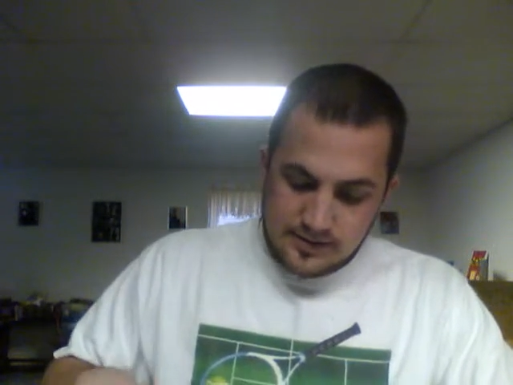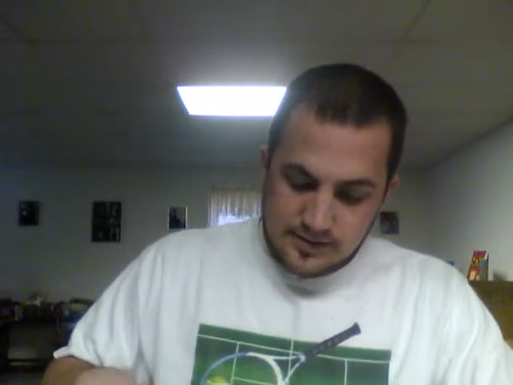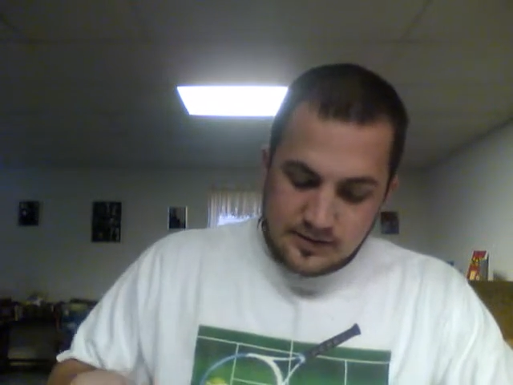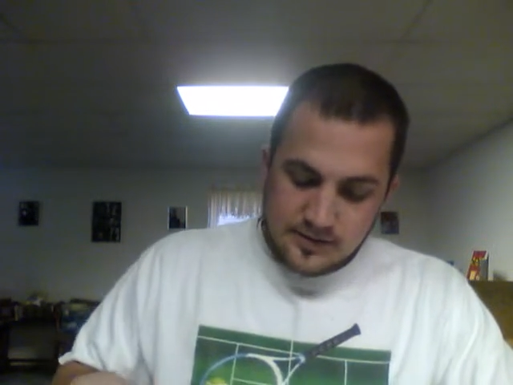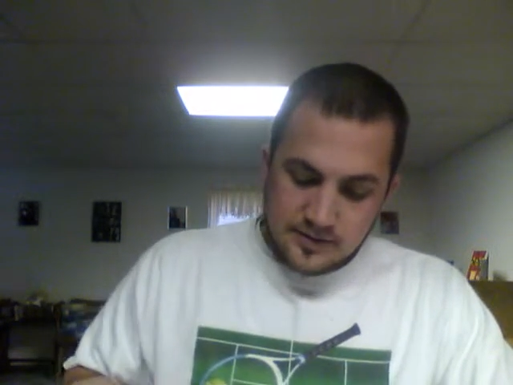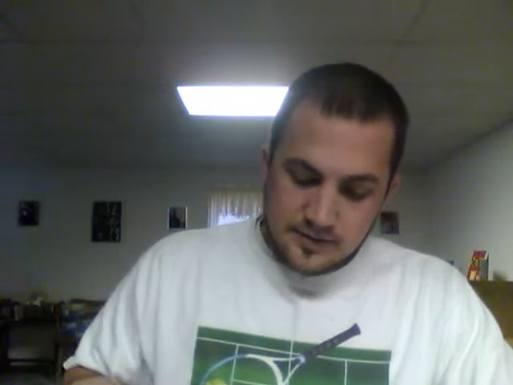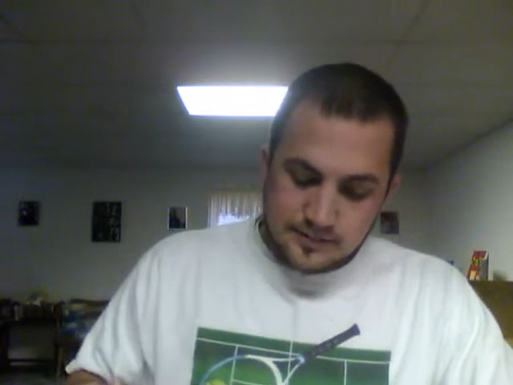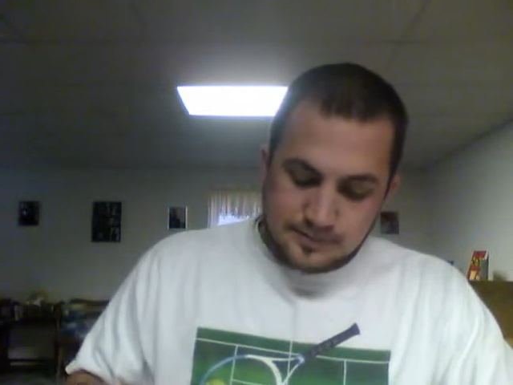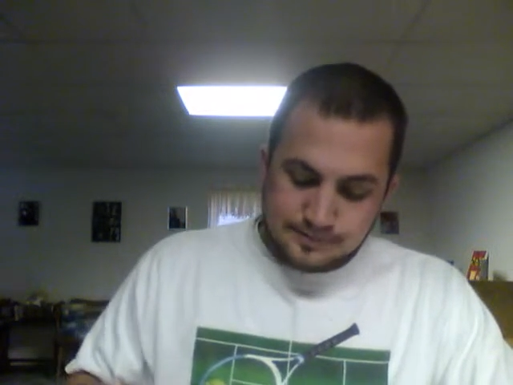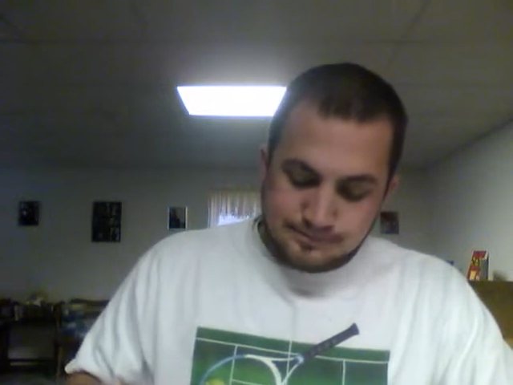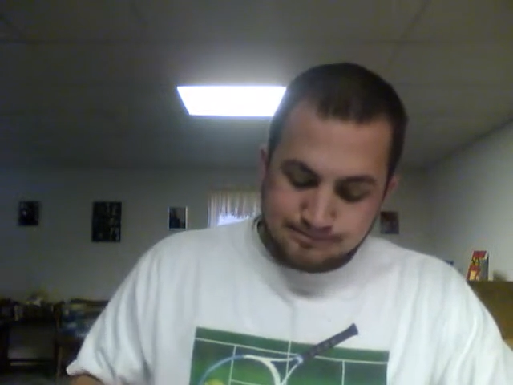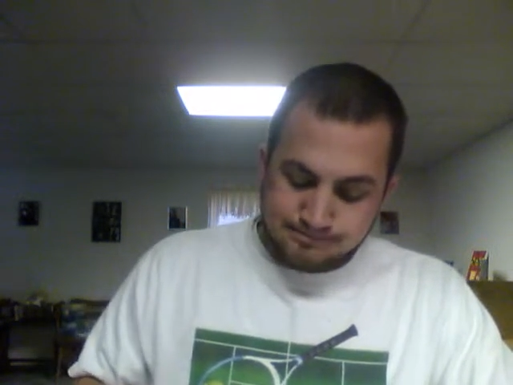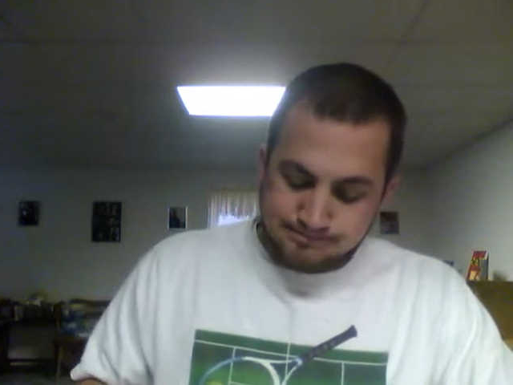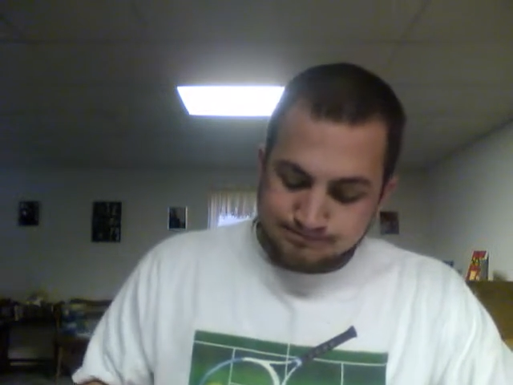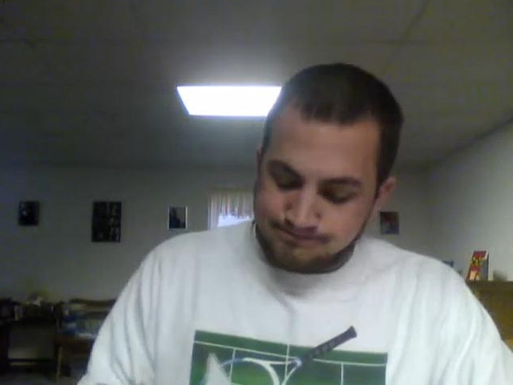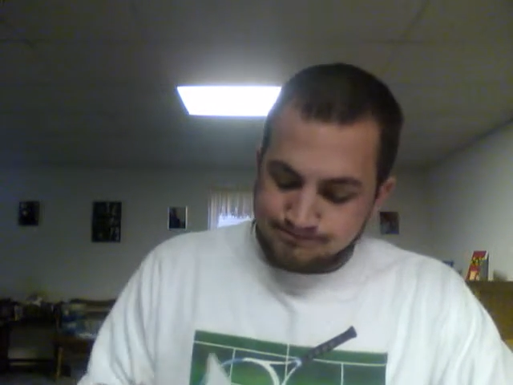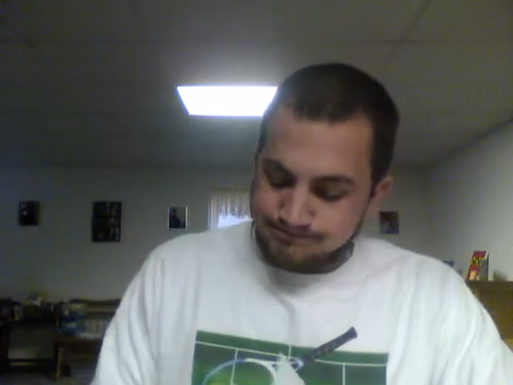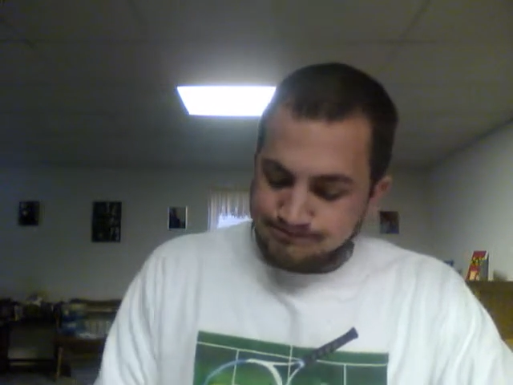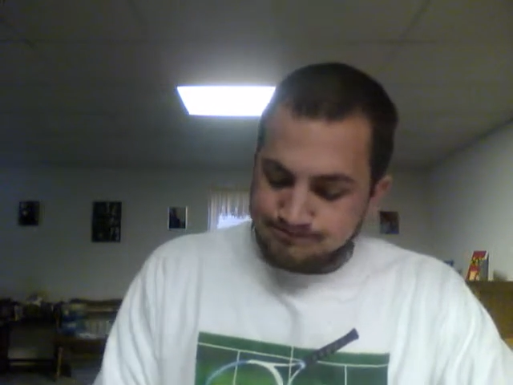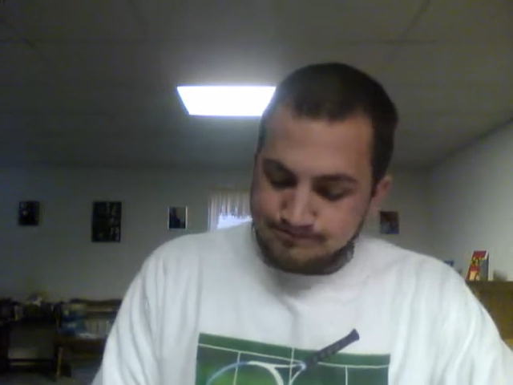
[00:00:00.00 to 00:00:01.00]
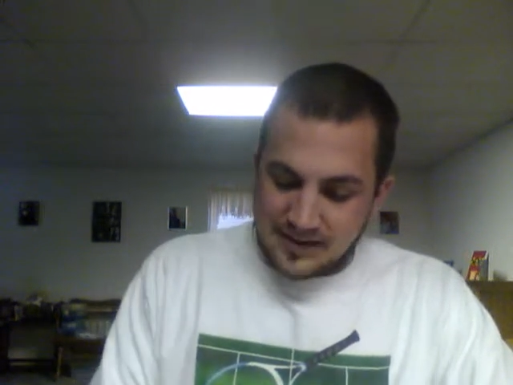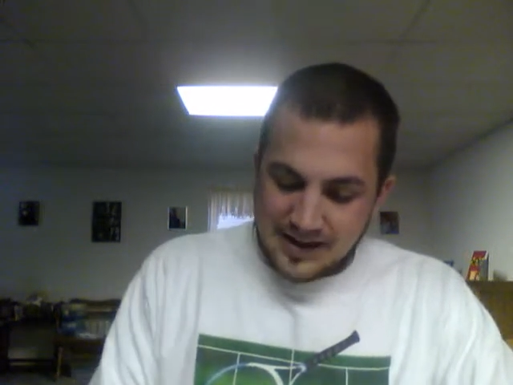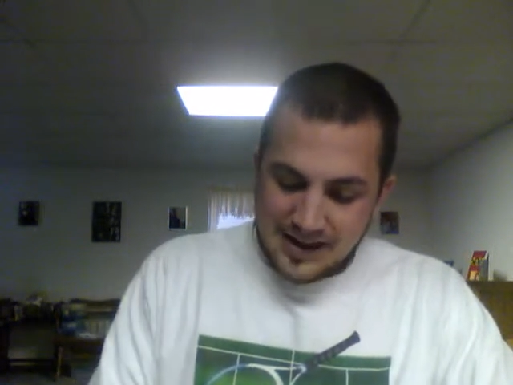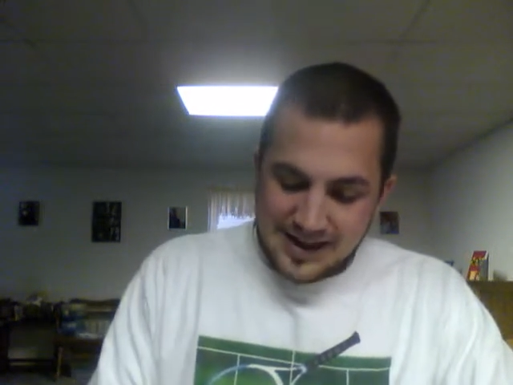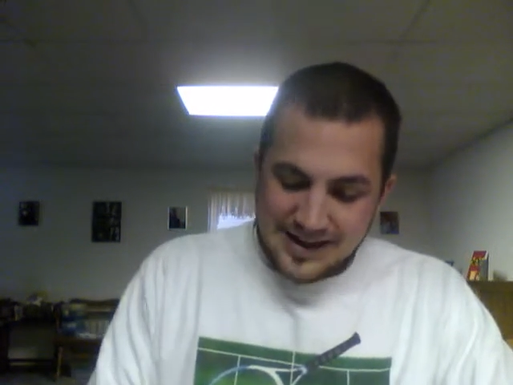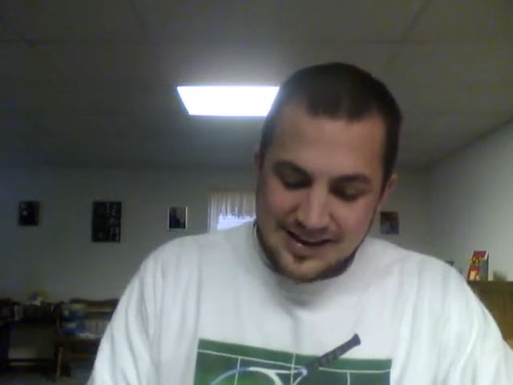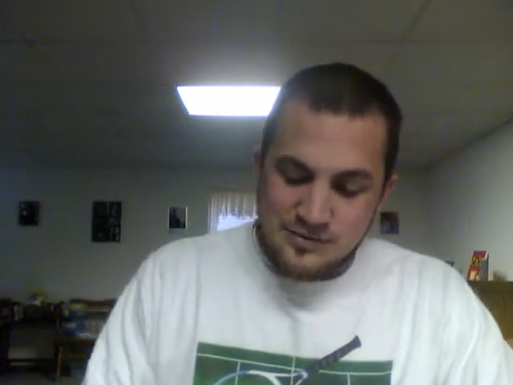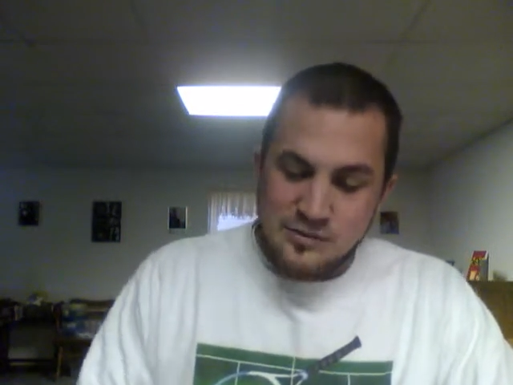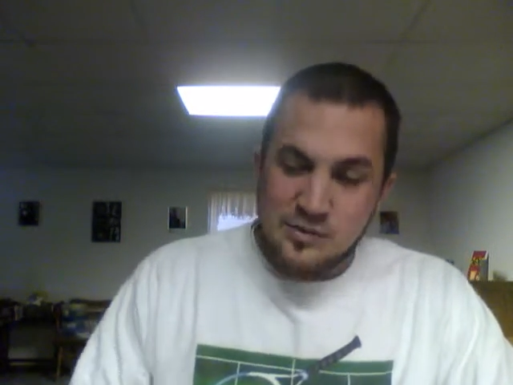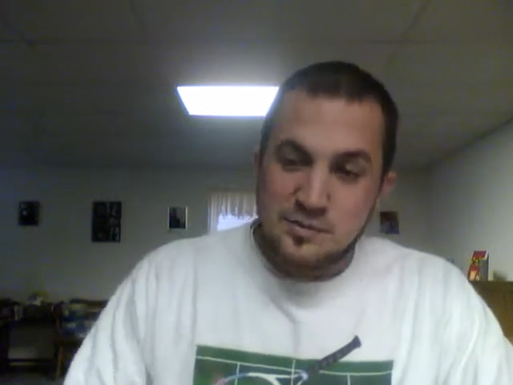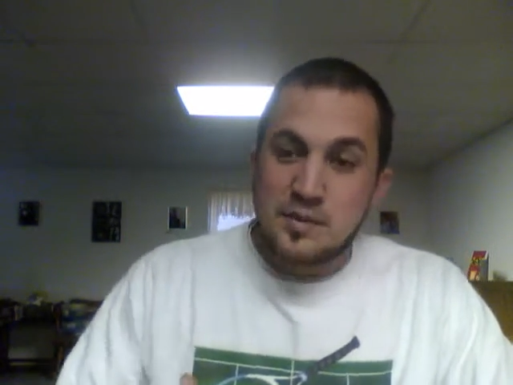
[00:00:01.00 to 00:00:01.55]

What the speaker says: And